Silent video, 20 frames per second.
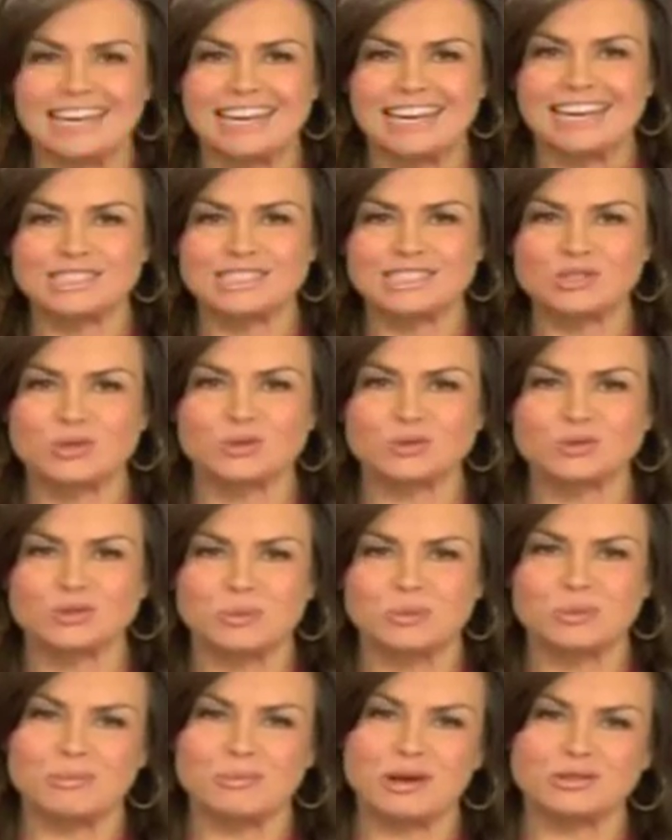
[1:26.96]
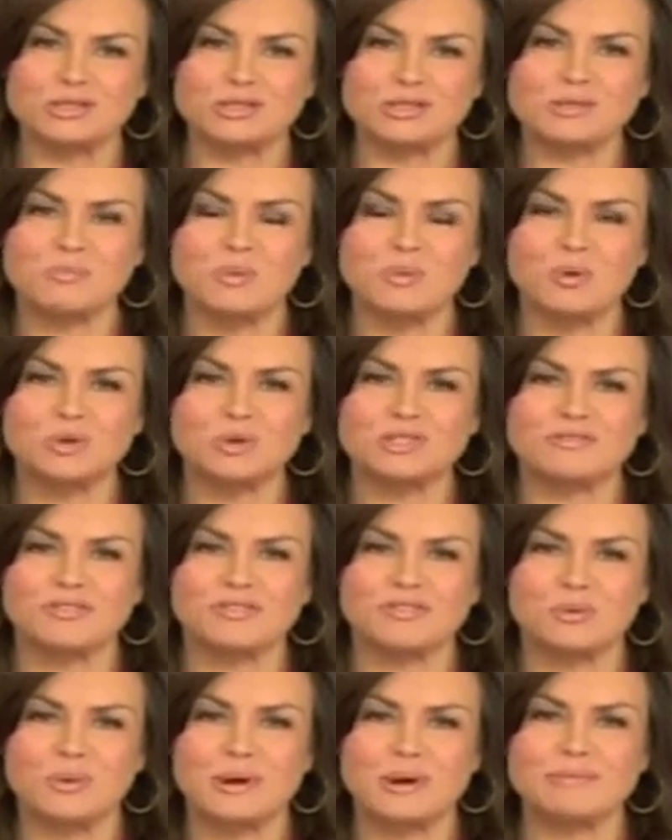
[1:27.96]
It's all to promote Sport
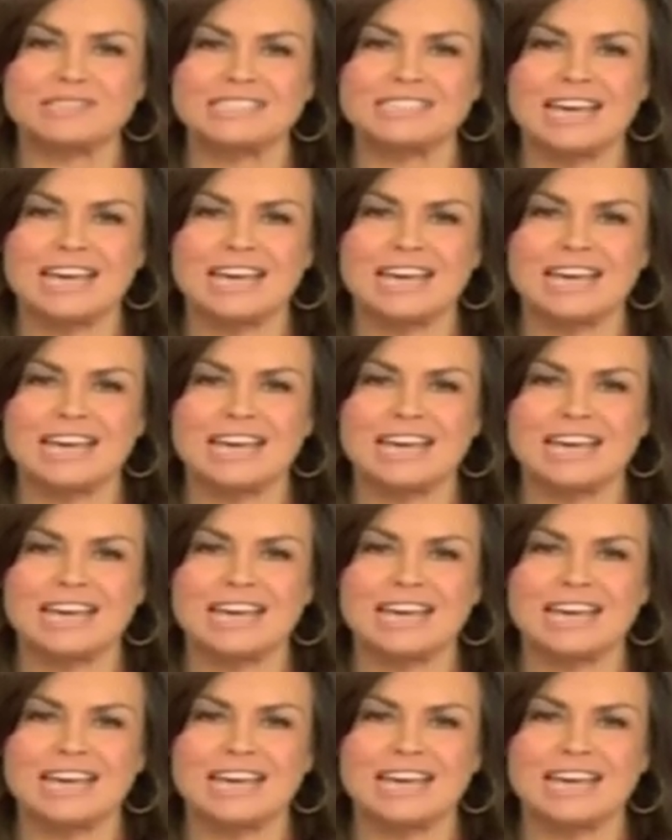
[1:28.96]
for Women